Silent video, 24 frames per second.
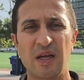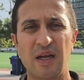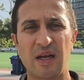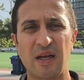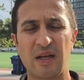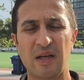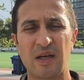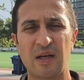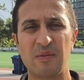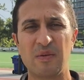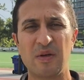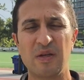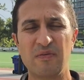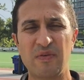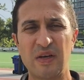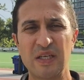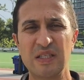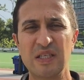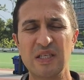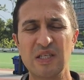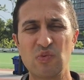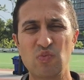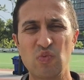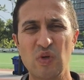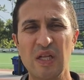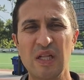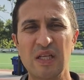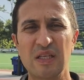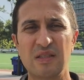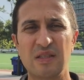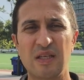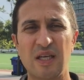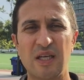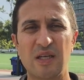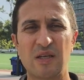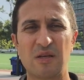uh, investing in real
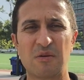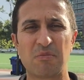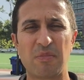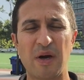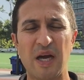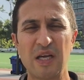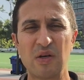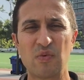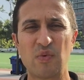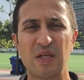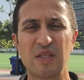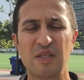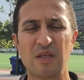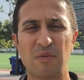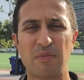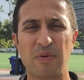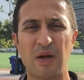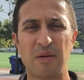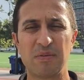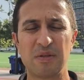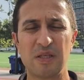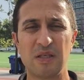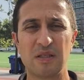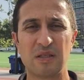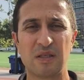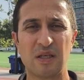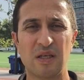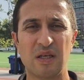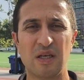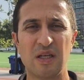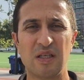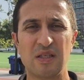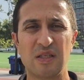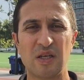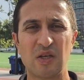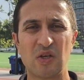estate and buying rental properties
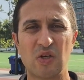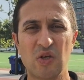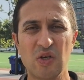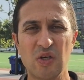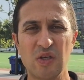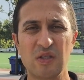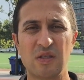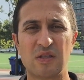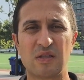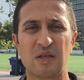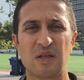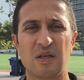is a good